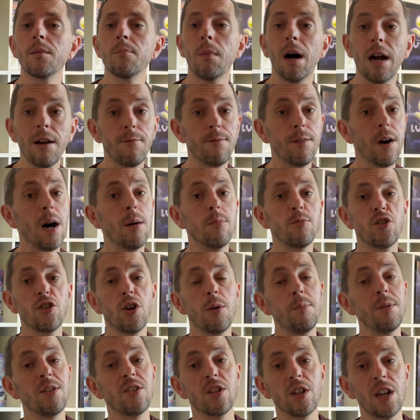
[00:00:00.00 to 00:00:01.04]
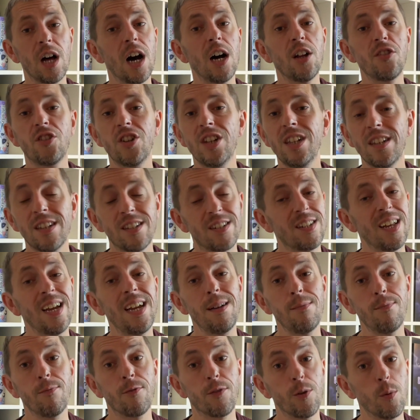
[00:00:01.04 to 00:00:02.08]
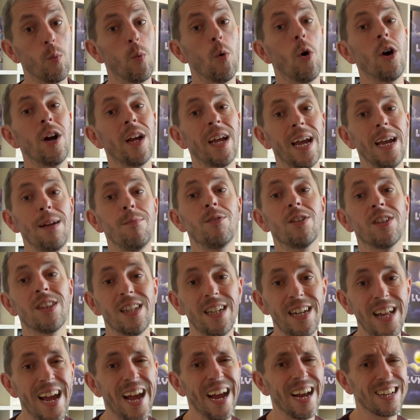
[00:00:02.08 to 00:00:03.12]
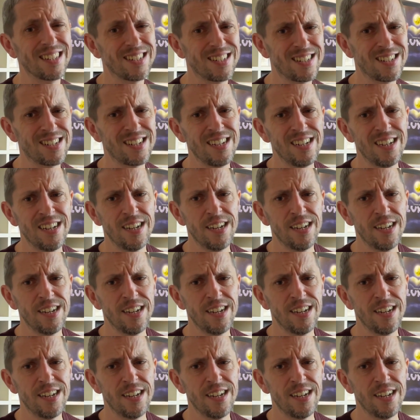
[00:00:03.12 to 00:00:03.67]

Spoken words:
My farm shop is largely the same from one game to the next.